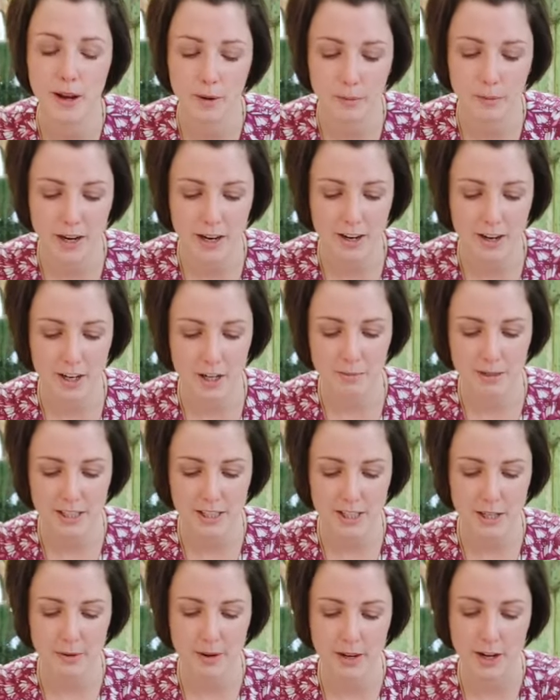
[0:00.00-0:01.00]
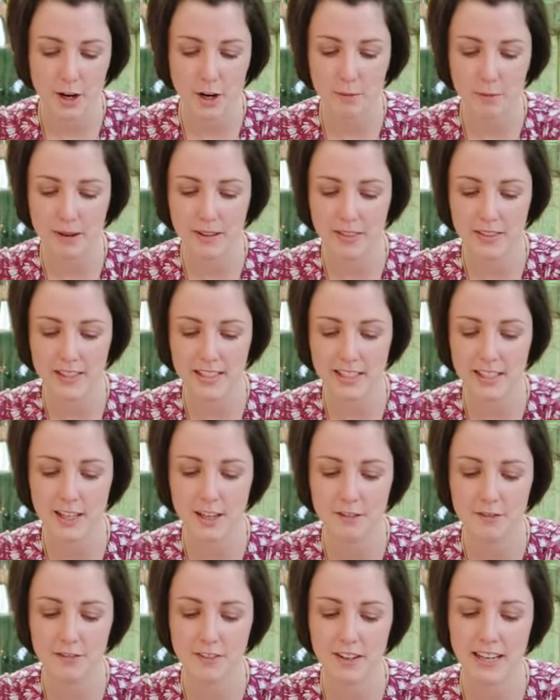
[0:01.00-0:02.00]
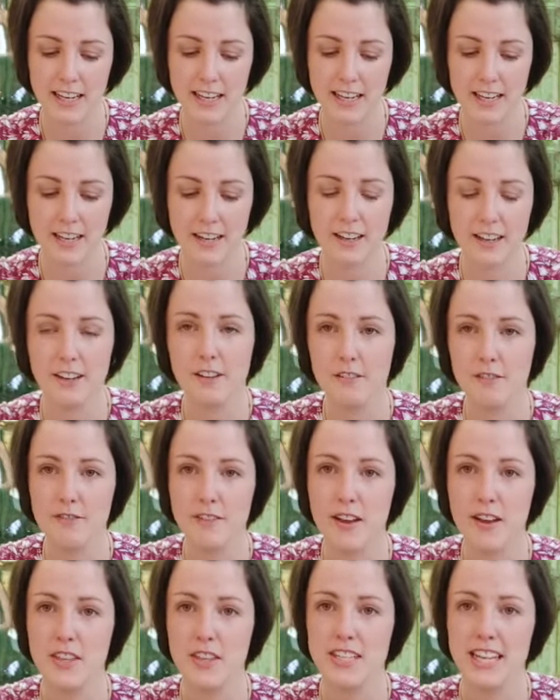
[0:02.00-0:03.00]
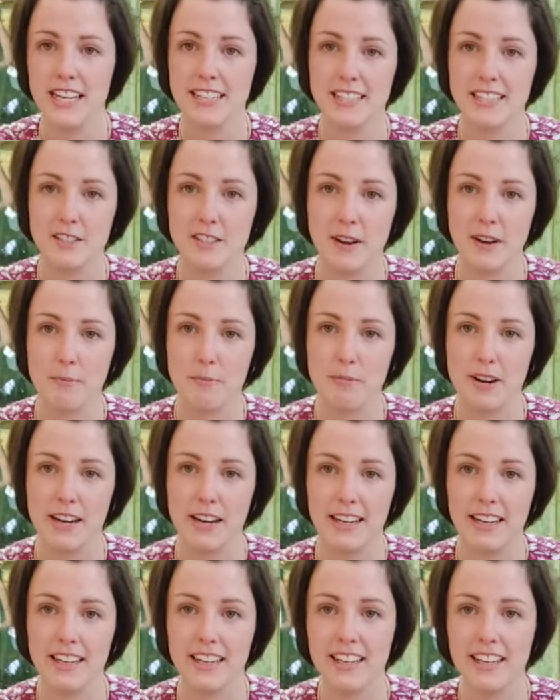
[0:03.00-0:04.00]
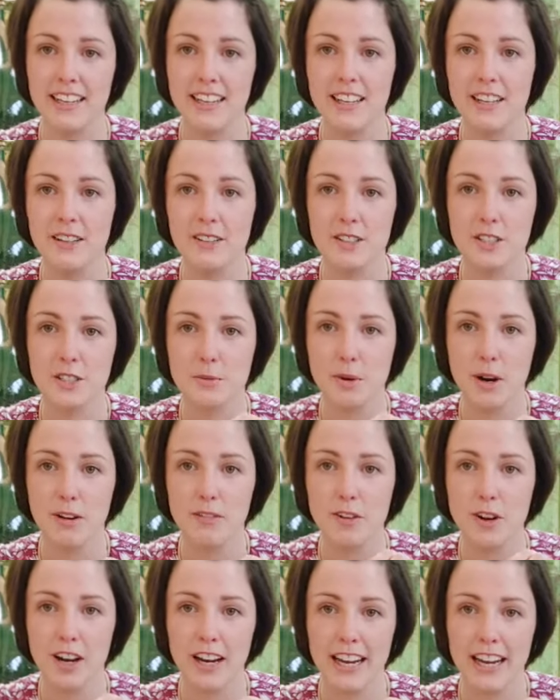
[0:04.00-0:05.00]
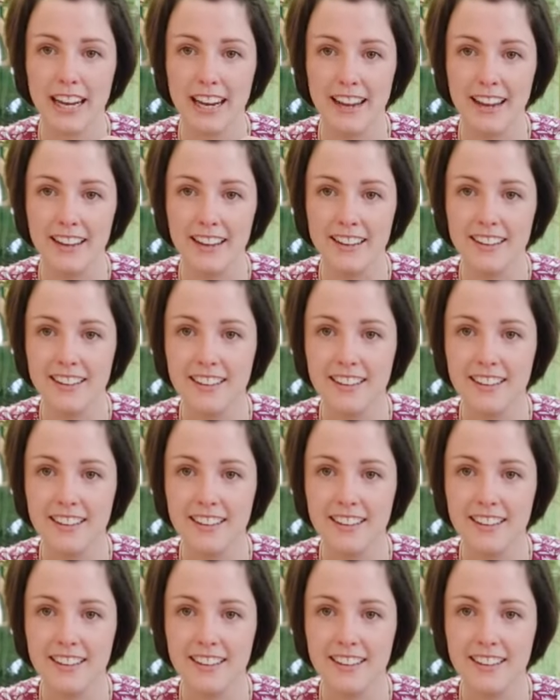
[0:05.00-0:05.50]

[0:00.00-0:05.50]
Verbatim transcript: We are going to be sewing it up in this lovely Feather Dance fabric, which is what I've got here.